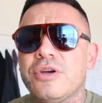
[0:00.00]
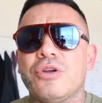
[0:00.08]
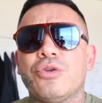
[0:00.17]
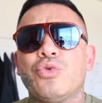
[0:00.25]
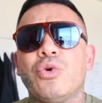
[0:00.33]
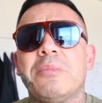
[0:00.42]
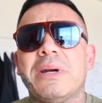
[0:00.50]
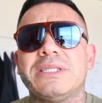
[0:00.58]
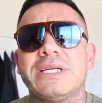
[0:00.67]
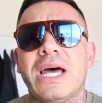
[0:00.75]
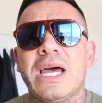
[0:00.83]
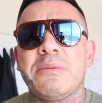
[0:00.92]
you know, doing my
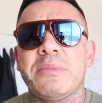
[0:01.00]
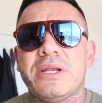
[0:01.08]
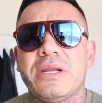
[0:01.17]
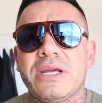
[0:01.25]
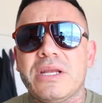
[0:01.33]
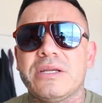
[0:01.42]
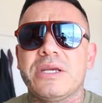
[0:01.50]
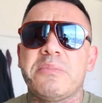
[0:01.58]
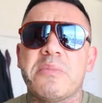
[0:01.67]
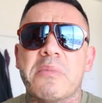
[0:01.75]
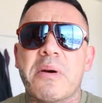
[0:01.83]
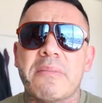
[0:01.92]
time and
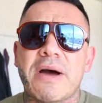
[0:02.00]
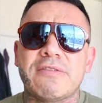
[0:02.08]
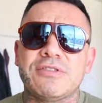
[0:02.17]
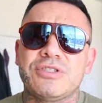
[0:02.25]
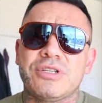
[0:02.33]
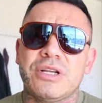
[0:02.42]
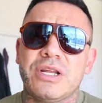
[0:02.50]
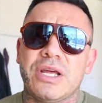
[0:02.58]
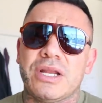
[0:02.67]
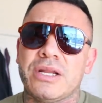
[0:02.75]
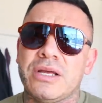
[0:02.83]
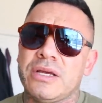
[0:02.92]
keeping my mouth shut
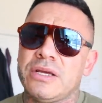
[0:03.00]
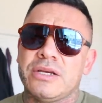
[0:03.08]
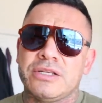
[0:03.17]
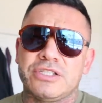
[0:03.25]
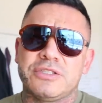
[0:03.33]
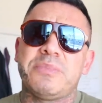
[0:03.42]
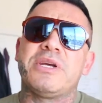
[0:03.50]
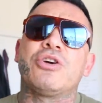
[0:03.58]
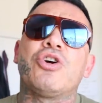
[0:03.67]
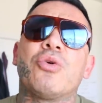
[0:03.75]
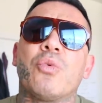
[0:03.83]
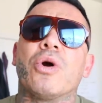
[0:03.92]
and just being a
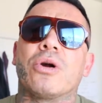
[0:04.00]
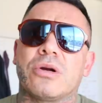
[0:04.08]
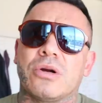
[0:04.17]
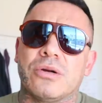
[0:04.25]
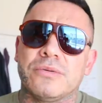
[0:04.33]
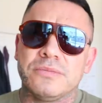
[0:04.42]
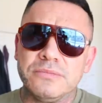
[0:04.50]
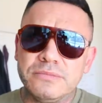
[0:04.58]
good worker.